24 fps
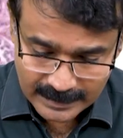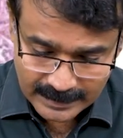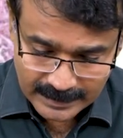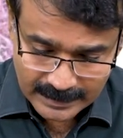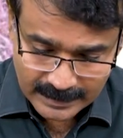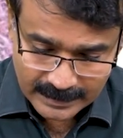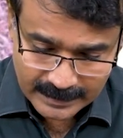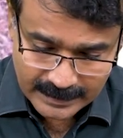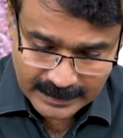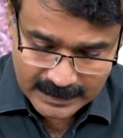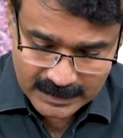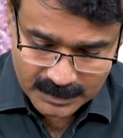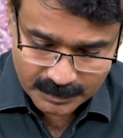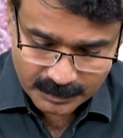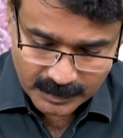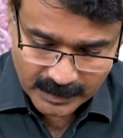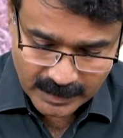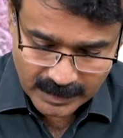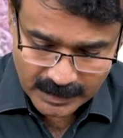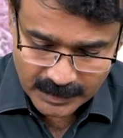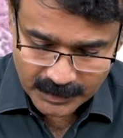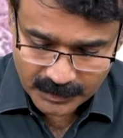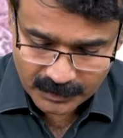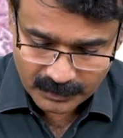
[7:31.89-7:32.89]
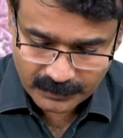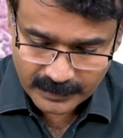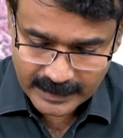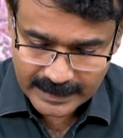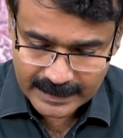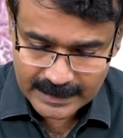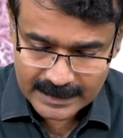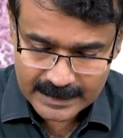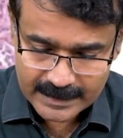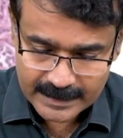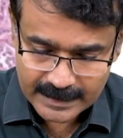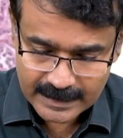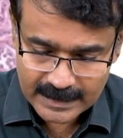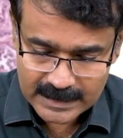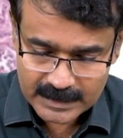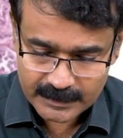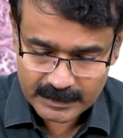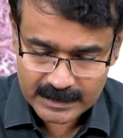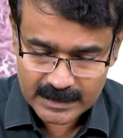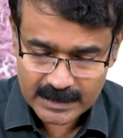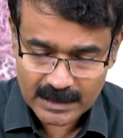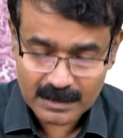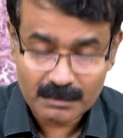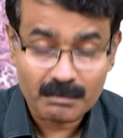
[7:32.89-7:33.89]
In this part, you find cells
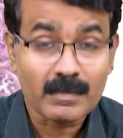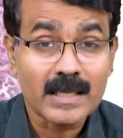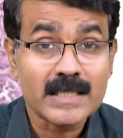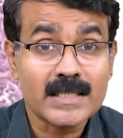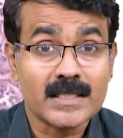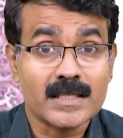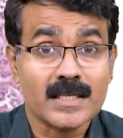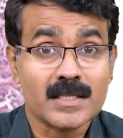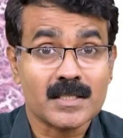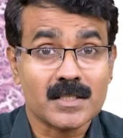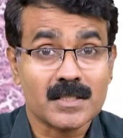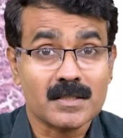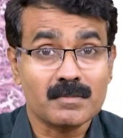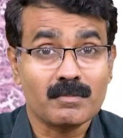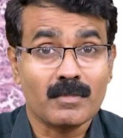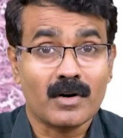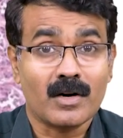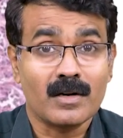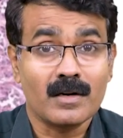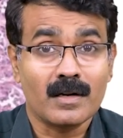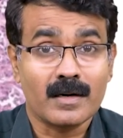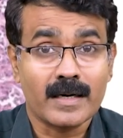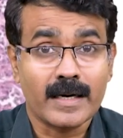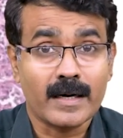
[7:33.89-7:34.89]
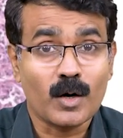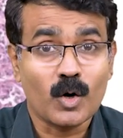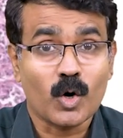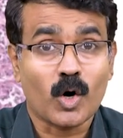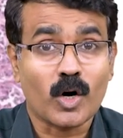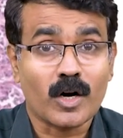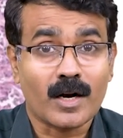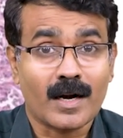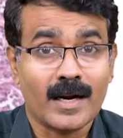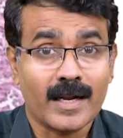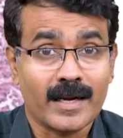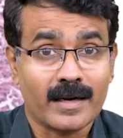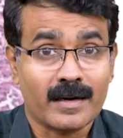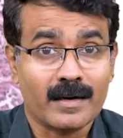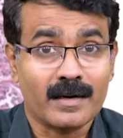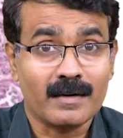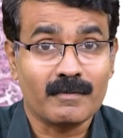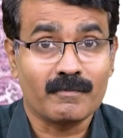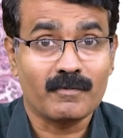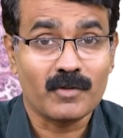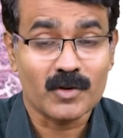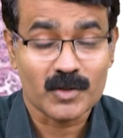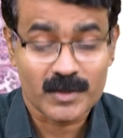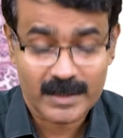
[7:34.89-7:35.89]
which are much smaller and dot-like,
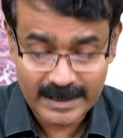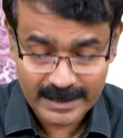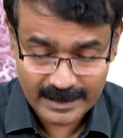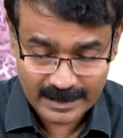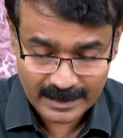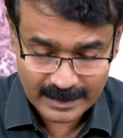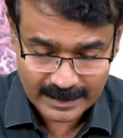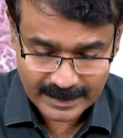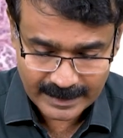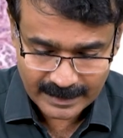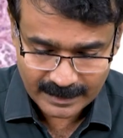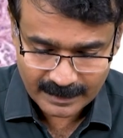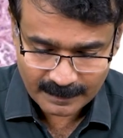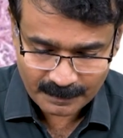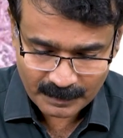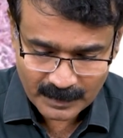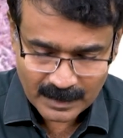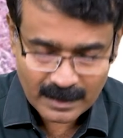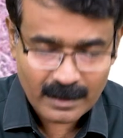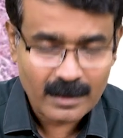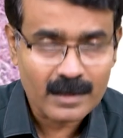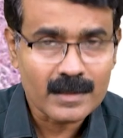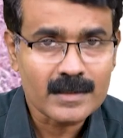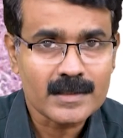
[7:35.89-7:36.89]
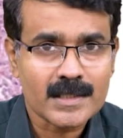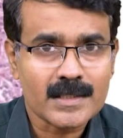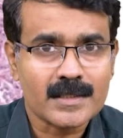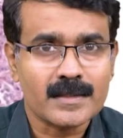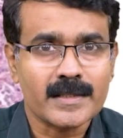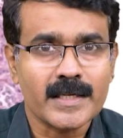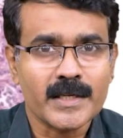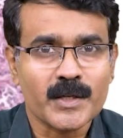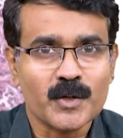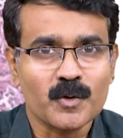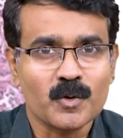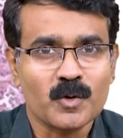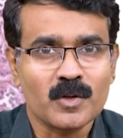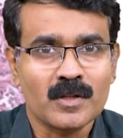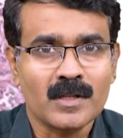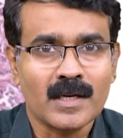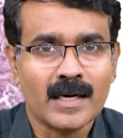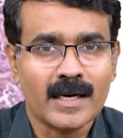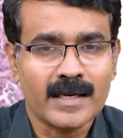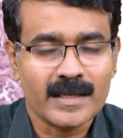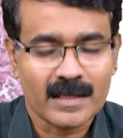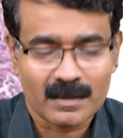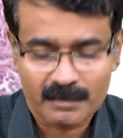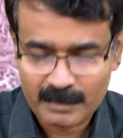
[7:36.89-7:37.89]
lymphocyte-like. I'll just take you to the
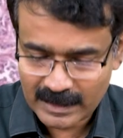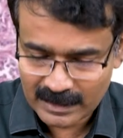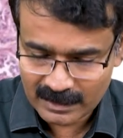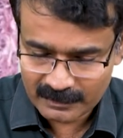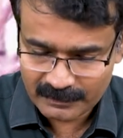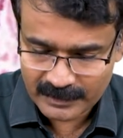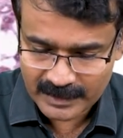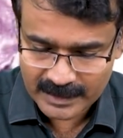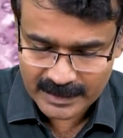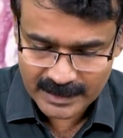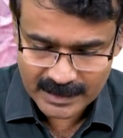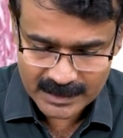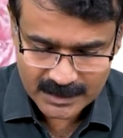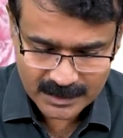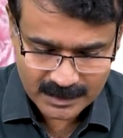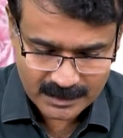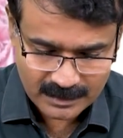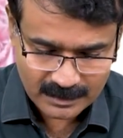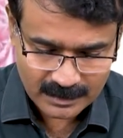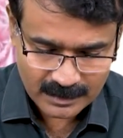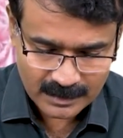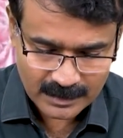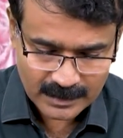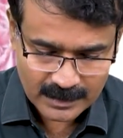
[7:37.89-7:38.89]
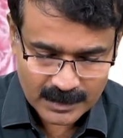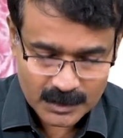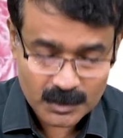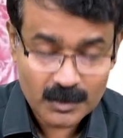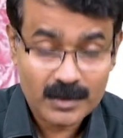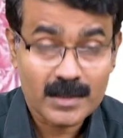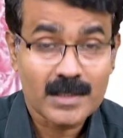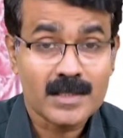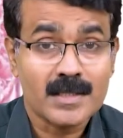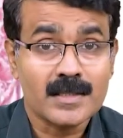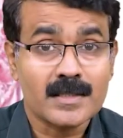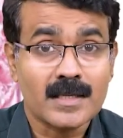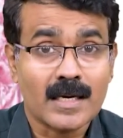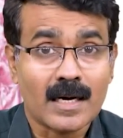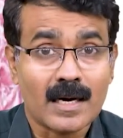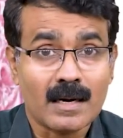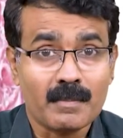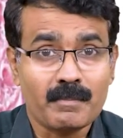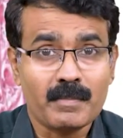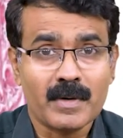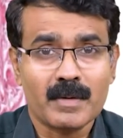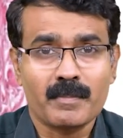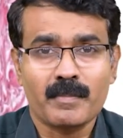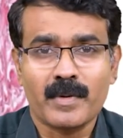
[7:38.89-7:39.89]
higher magnification. So this is the
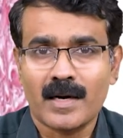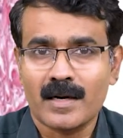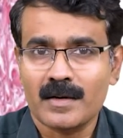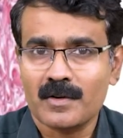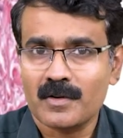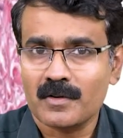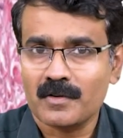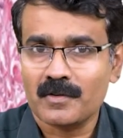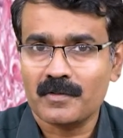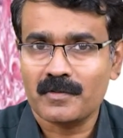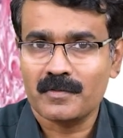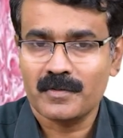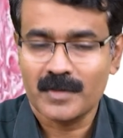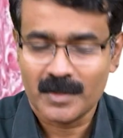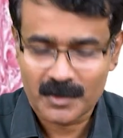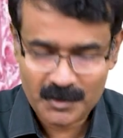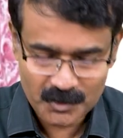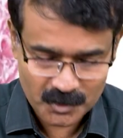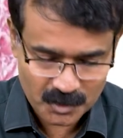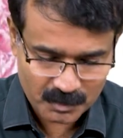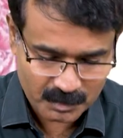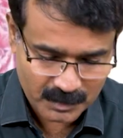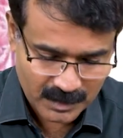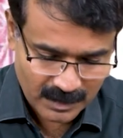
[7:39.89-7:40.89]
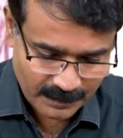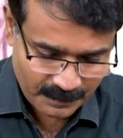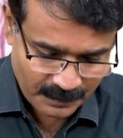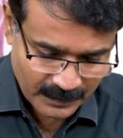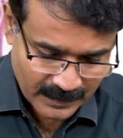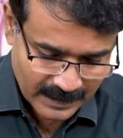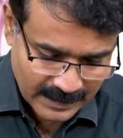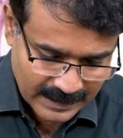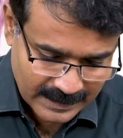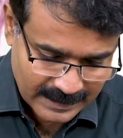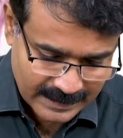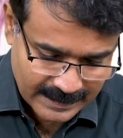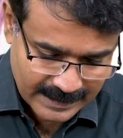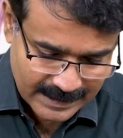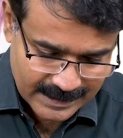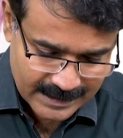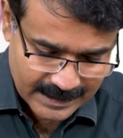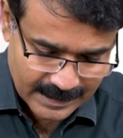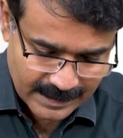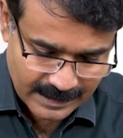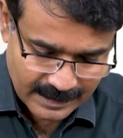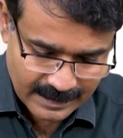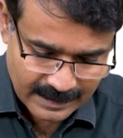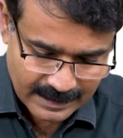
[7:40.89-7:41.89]
upper part of the tumor. These
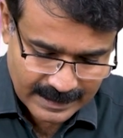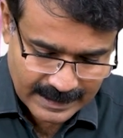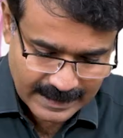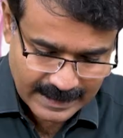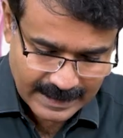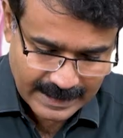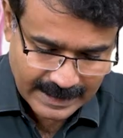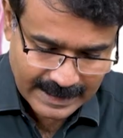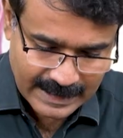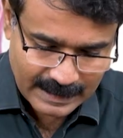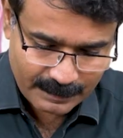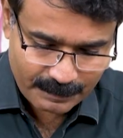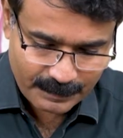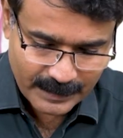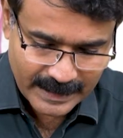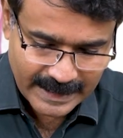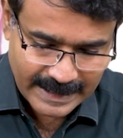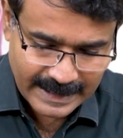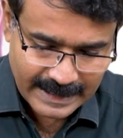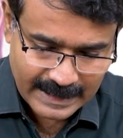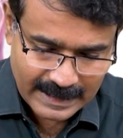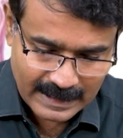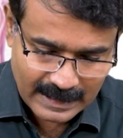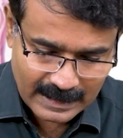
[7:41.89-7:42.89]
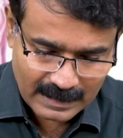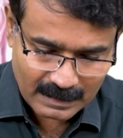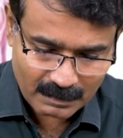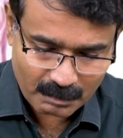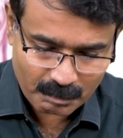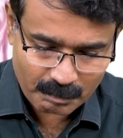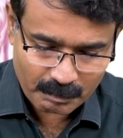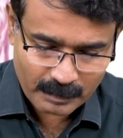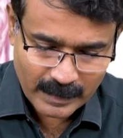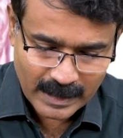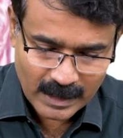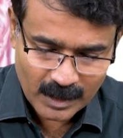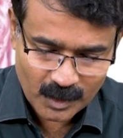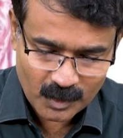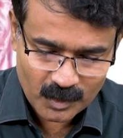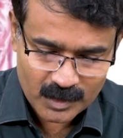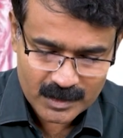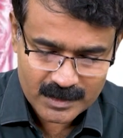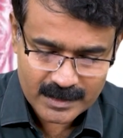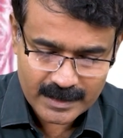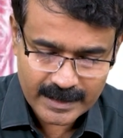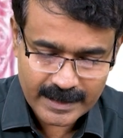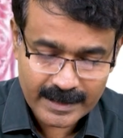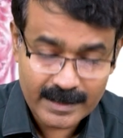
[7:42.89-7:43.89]
are type A
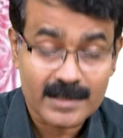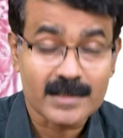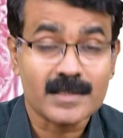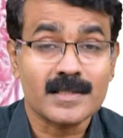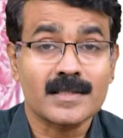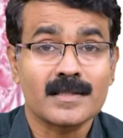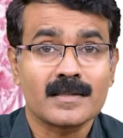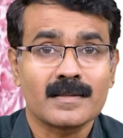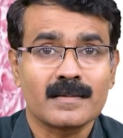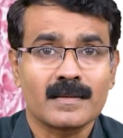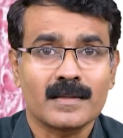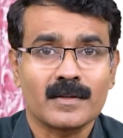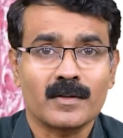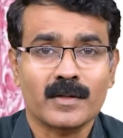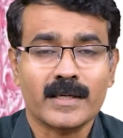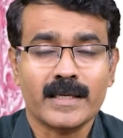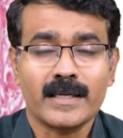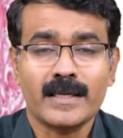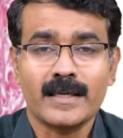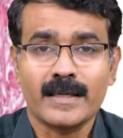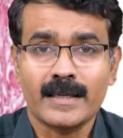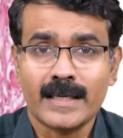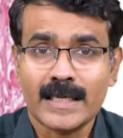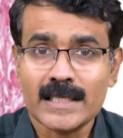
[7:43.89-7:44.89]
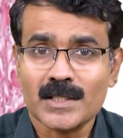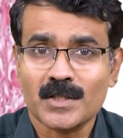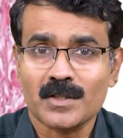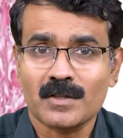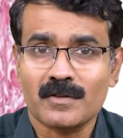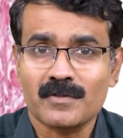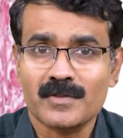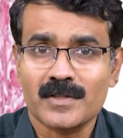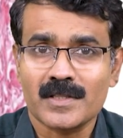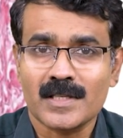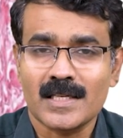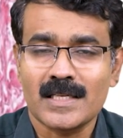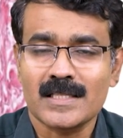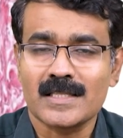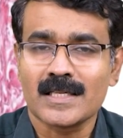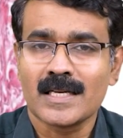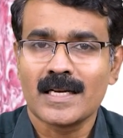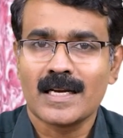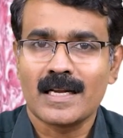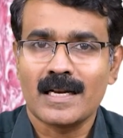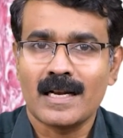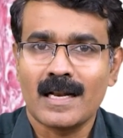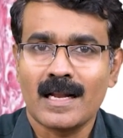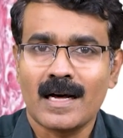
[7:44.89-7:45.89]
melanocytes, okay, nests of cells,
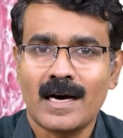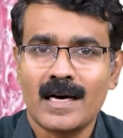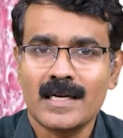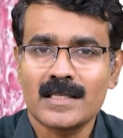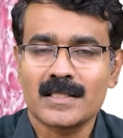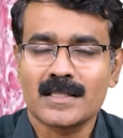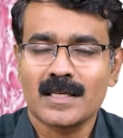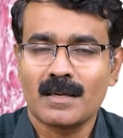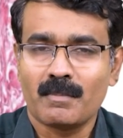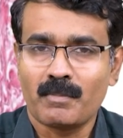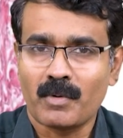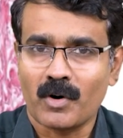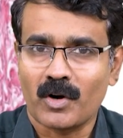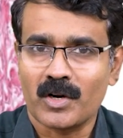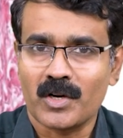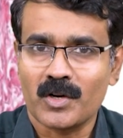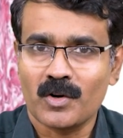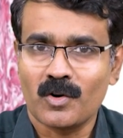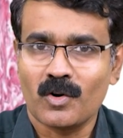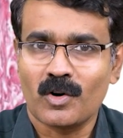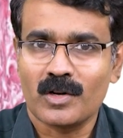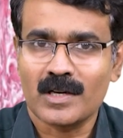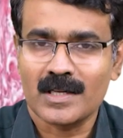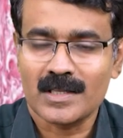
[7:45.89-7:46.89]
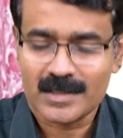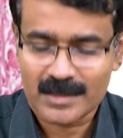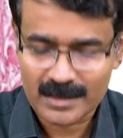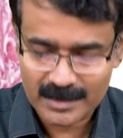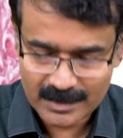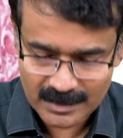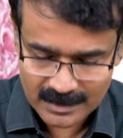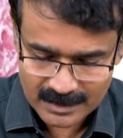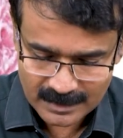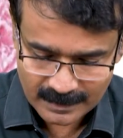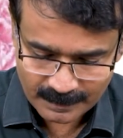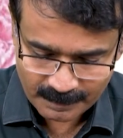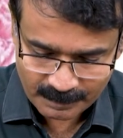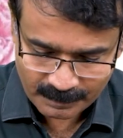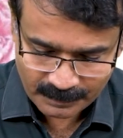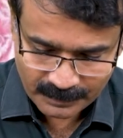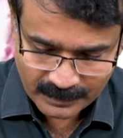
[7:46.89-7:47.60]
large polygonal cells.